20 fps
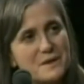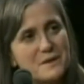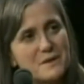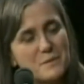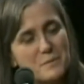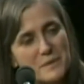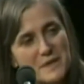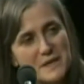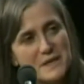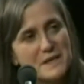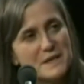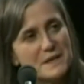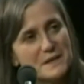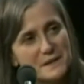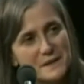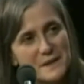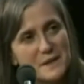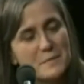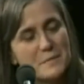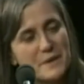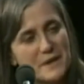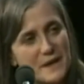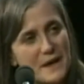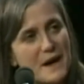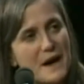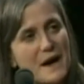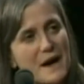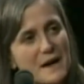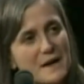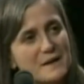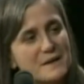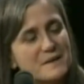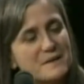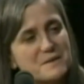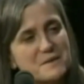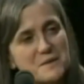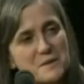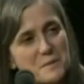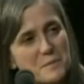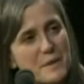the media leaping on
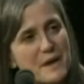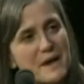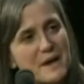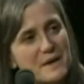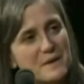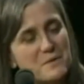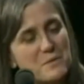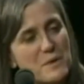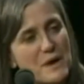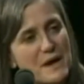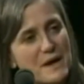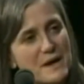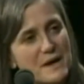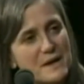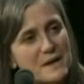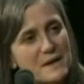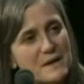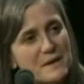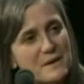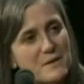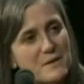to the bandwagon?